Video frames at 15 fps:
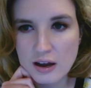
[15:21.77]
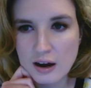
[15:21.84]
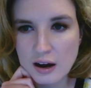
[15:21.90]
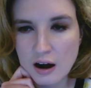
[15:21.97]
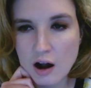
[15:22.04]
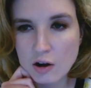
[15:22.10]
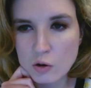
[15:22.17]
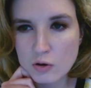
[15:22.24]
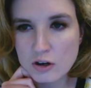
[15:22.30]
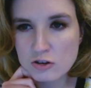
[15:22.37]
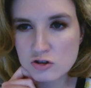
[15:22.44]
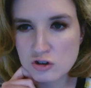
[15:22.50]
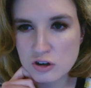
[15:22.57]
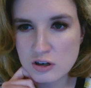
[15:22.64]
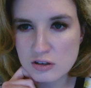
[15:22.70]
Hollywood
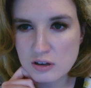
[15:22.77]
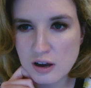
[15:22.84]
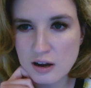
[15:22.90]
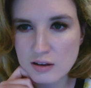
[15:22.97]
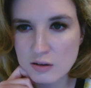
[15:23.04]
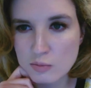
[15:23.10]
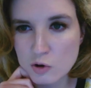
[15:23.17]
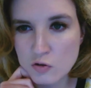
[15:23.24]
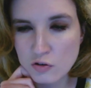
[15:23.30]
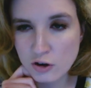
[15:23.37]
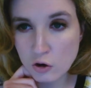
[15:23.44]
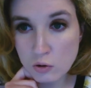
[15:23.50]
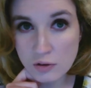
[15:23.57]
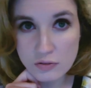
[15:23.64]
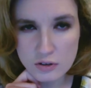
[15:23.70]
history is like the movie
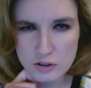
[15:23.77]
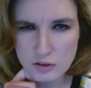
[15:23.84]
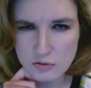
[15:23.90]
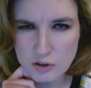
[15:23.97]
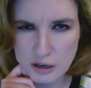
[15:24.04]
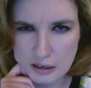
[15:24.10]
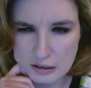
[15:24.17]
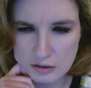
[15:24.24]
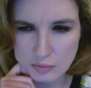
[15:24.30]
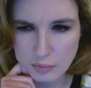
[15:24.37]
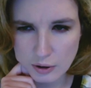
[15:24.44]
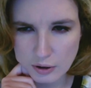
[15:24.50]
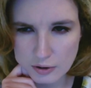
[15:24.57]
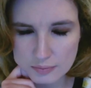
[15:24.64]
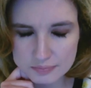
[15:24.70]
equivalent of the
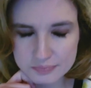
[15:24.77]
Hindenburg.